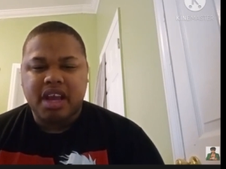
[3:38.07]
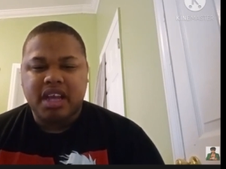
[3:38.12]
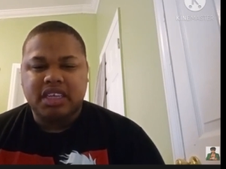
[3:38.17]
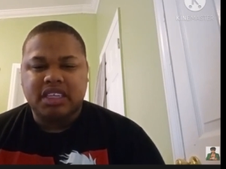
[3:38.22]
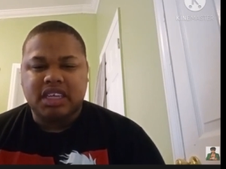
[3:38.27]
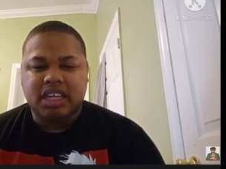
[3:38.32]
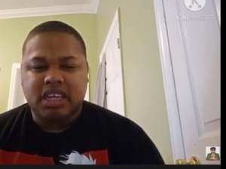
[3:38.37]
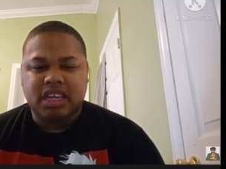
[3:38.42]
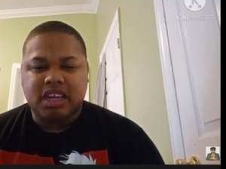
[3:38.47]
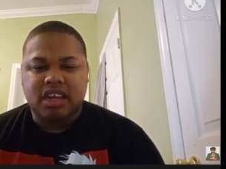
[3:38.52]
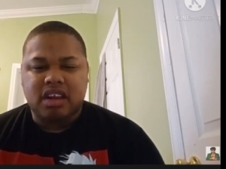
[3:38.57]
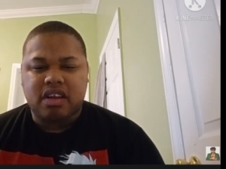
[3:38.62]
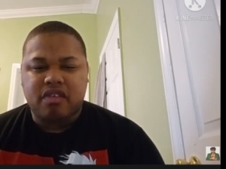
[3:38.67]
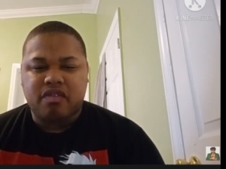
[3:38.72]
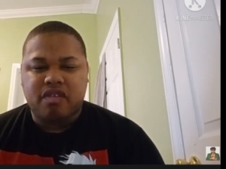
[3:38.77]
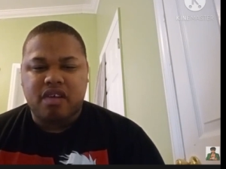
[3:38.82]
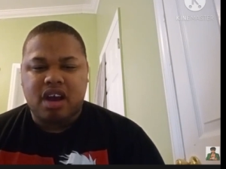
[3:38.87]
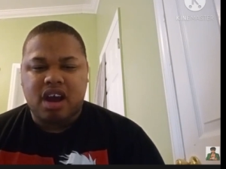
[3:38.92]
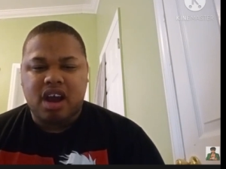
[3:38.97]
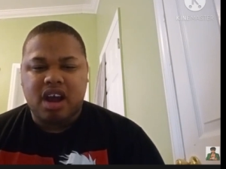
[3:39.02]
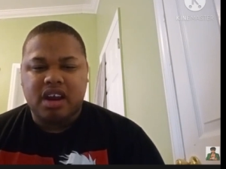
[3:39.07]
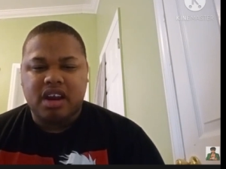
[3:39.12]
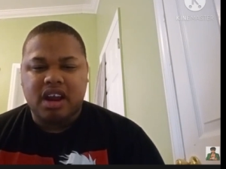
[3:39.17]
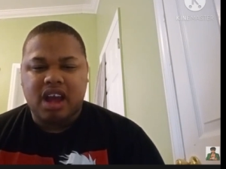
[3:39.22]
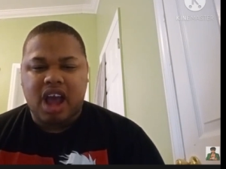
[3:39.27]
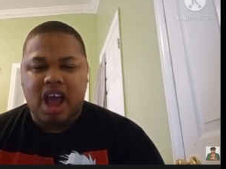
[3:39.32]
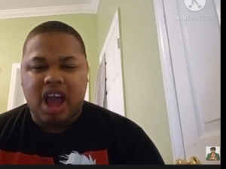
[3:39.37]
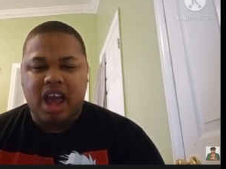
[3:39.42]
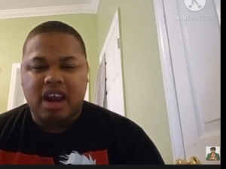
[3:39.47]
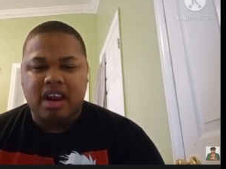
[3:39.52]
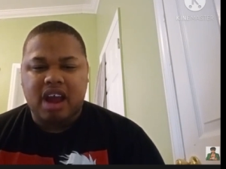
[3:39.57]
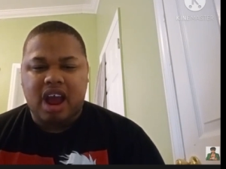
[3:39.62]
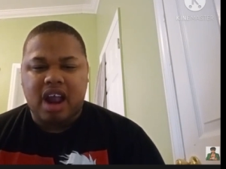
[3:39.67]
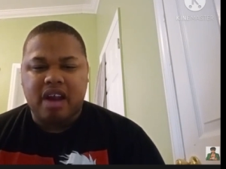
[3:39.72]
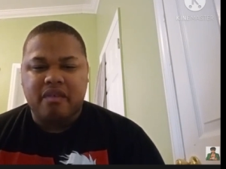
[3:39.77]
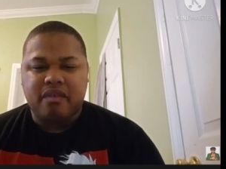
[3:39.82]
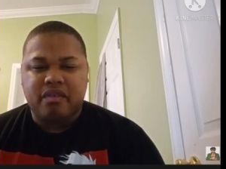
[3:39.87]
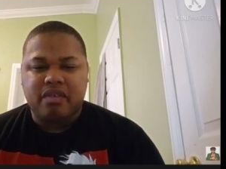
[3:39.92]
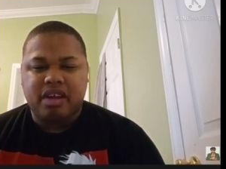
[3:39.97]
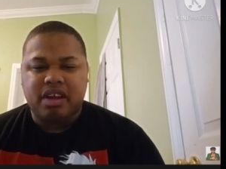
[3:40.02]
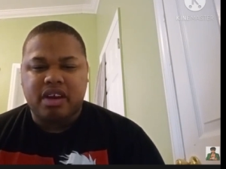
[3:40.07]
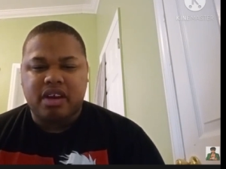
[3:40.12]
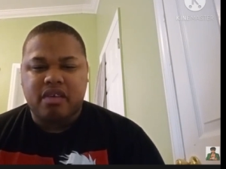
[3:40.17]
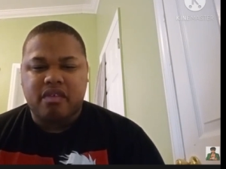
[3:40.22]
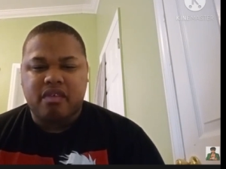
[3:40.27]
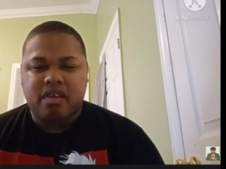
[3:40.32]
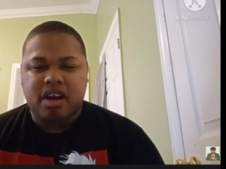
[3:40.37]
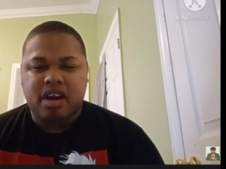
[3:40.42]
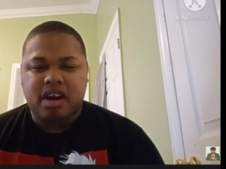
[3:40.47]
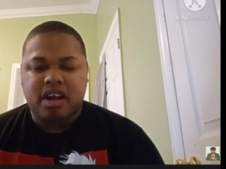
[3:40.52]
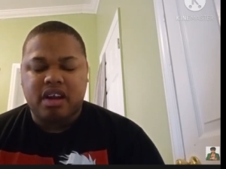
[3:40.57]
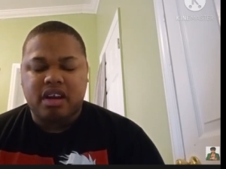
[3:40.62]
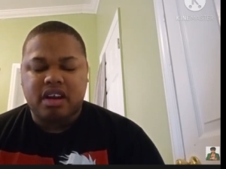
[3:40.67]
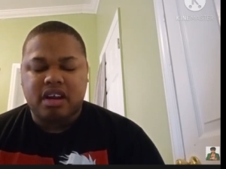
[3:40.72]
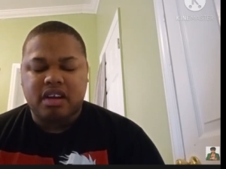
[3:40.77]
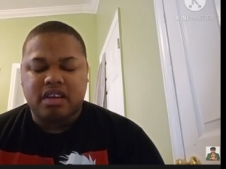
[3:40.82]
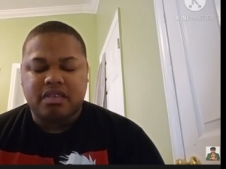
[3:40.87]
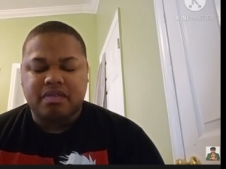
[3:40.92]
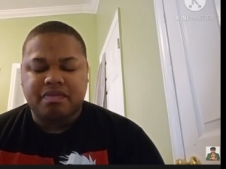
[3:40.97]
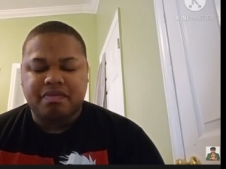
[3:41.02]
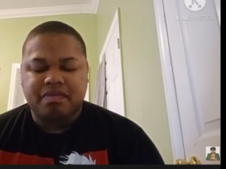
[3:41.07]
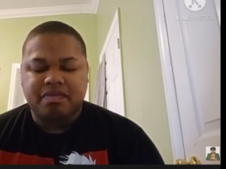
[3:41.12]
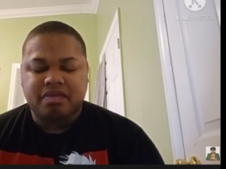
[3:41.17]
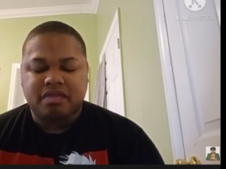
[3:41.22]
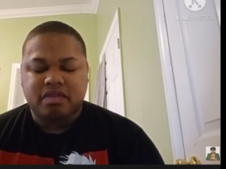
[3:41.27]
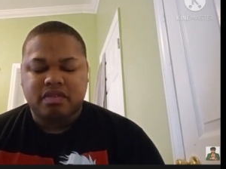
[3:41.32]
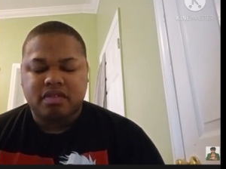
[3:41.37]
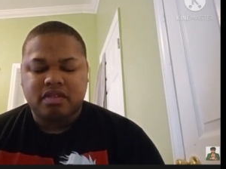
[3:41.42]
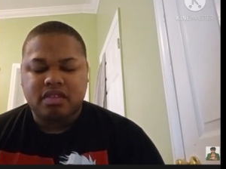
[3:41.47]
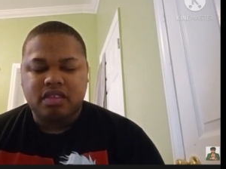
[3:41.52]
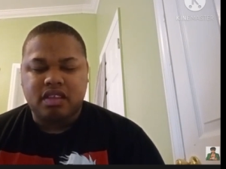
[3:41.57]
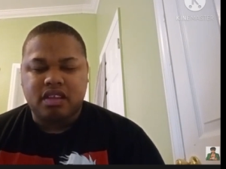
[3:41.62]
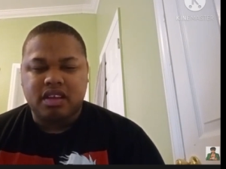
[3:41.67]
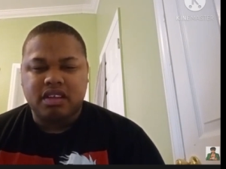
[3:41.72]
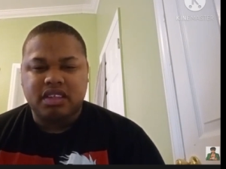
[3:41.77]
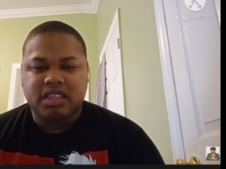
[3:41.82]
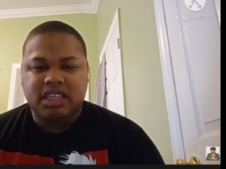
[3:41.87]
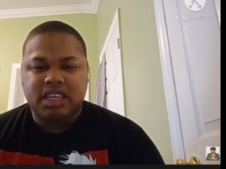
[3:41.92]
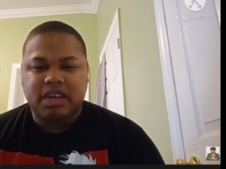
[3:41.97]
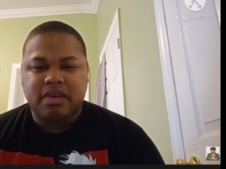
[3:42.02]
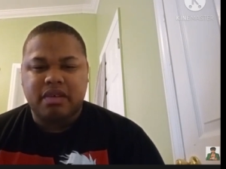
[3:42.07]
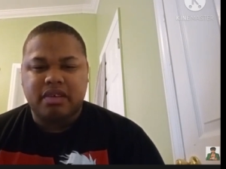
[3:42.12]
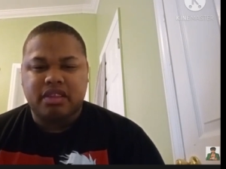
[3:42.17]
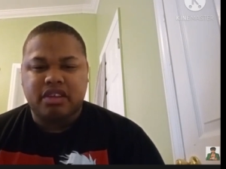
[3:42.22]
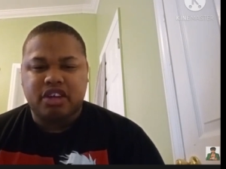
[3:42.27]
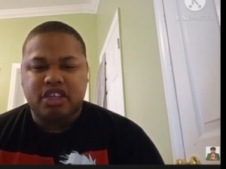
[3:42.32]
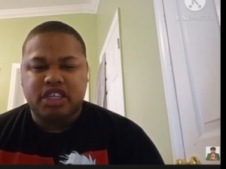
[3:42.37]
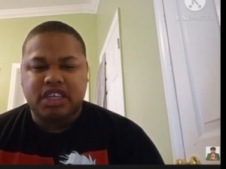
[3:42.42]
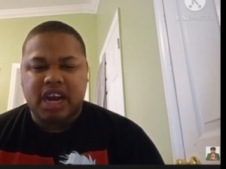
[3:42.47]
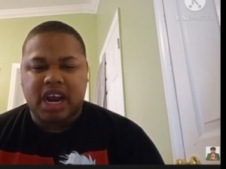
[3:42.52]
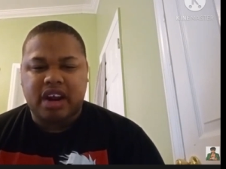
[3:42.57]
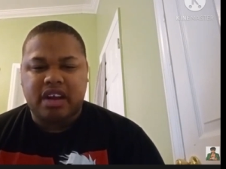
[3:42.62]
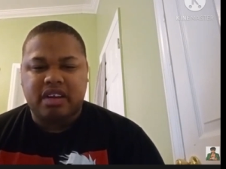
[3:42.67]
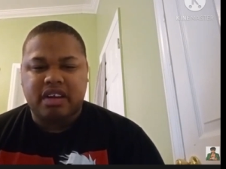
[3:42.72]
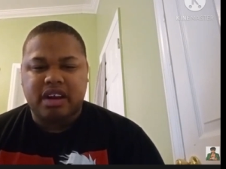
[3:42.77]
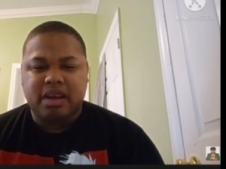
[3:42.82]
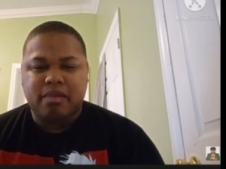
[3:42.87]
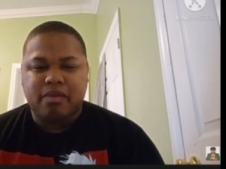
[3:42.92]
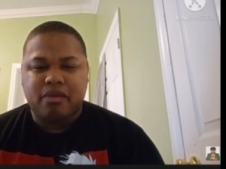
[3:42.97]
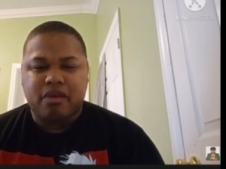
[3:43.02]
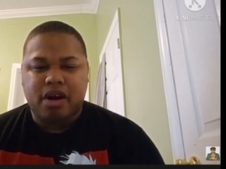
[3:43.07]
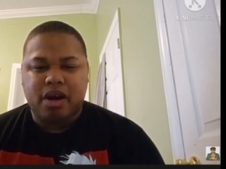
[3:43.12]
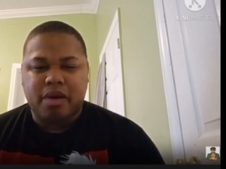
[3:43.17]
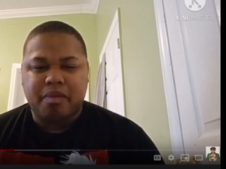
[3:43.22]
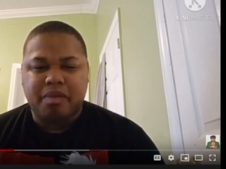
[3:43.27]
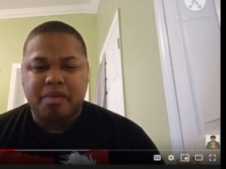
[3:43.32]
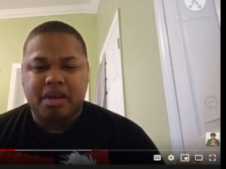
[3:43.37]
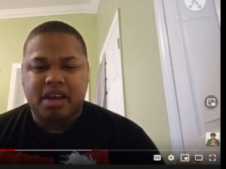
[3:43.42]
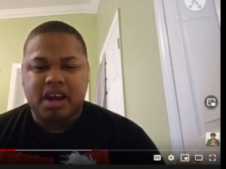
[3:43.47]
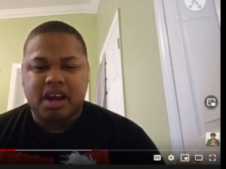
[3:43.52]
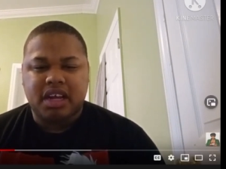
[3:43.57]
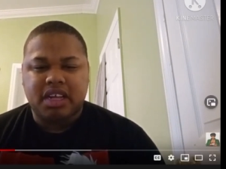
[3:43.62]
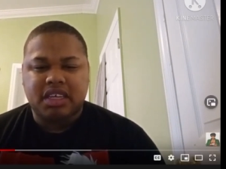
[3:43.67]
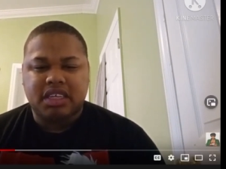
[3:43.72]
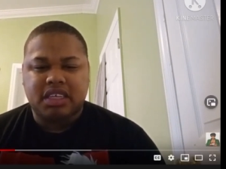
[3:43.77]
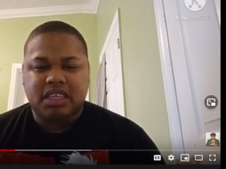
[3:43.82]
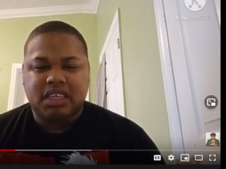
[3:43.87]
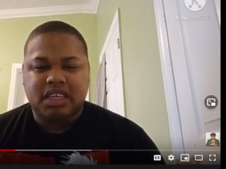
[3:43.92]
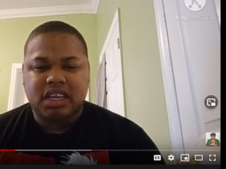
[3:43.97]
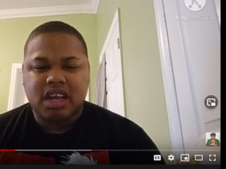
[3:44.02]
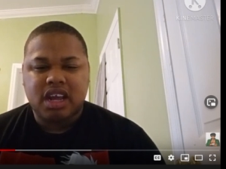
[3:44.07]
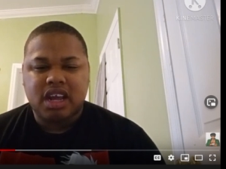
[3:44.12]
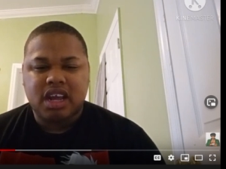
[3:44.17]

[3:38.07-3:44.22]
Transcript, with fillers: Say Levon, I I really don't wanna deal with your channel anymore because